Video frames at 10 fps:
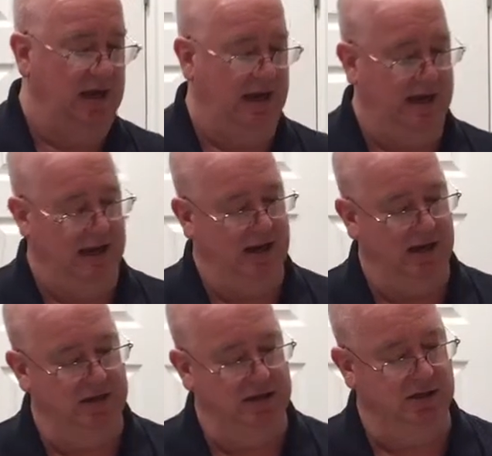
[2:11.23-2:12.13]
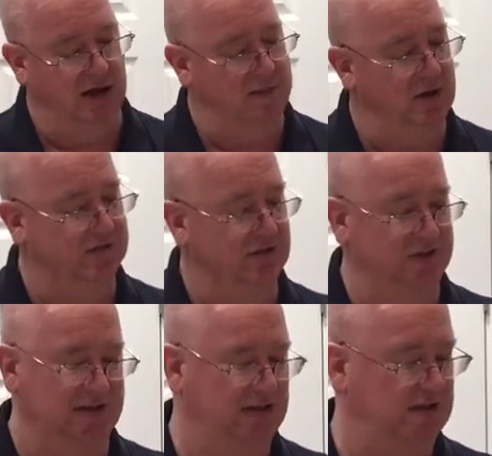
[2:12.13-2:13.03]
and I'm also
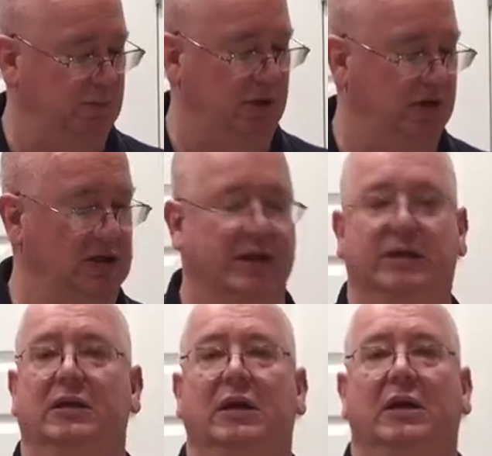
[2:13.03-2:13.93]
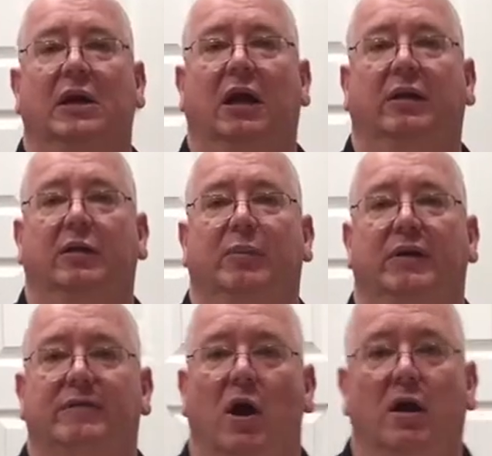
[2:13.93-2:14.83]
just gonna sprinkle in a little bit
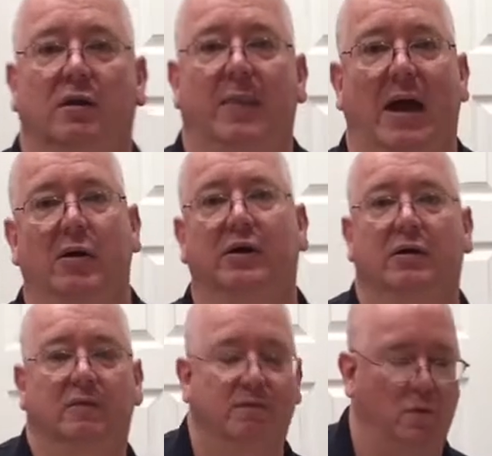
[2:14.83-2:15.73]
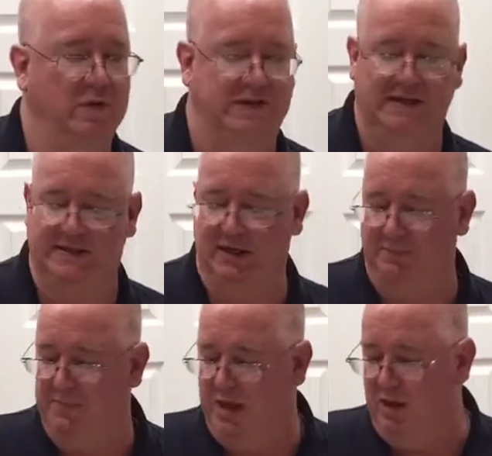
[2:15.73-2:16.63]
of garlic powder for
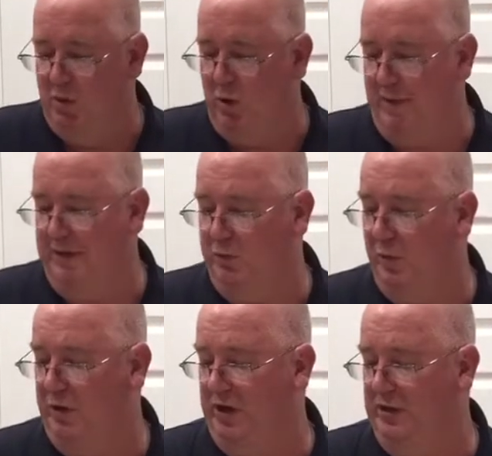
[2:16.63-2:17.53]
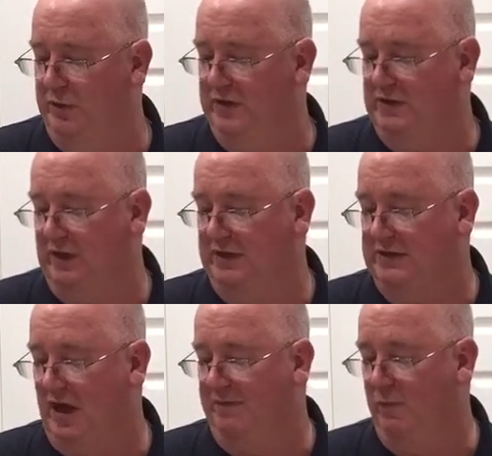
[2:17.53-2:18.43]
seasoning. What we're gonna do to start
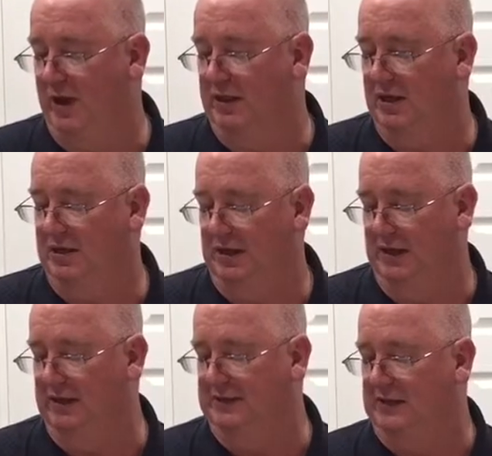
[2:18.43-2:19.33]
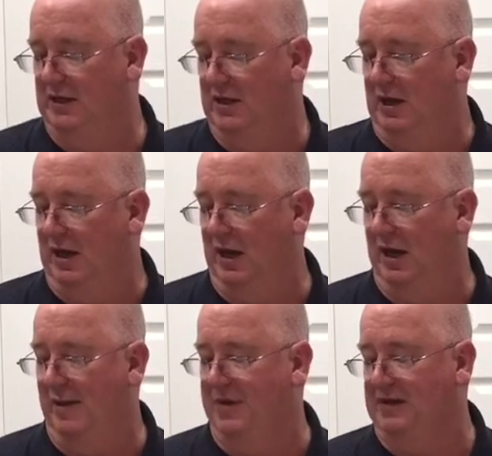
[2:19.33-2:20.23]
this off with is
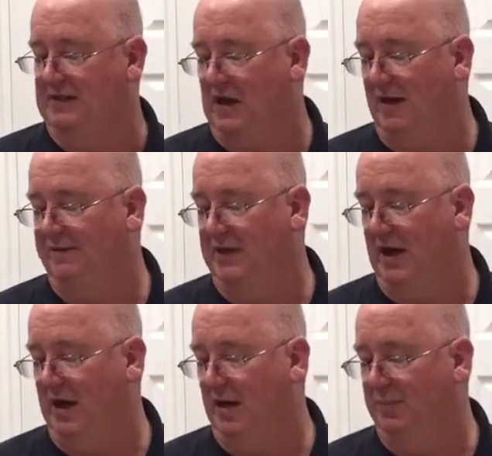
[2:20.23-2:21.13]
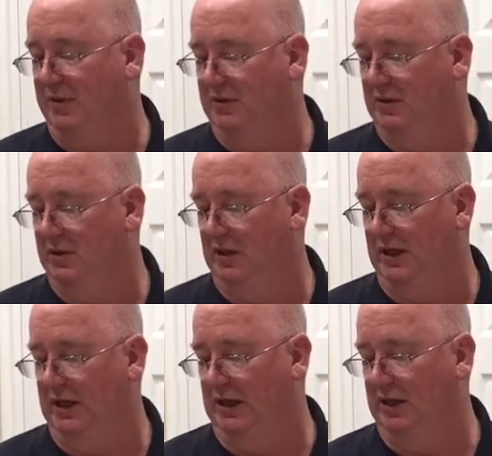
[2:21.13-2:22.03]
I'm gonna soften up
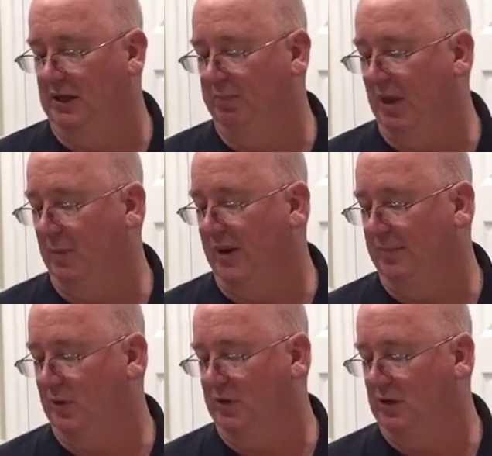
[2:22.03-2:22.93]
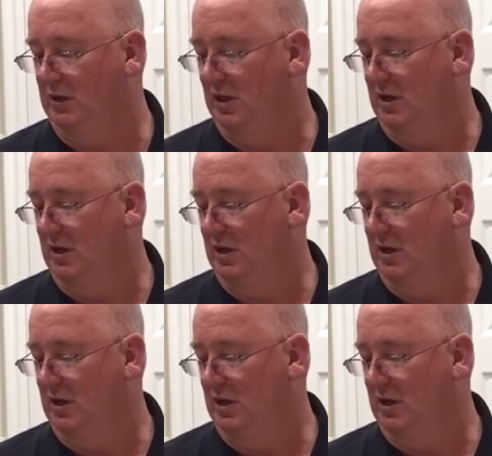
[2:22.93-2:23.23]
the bell pepper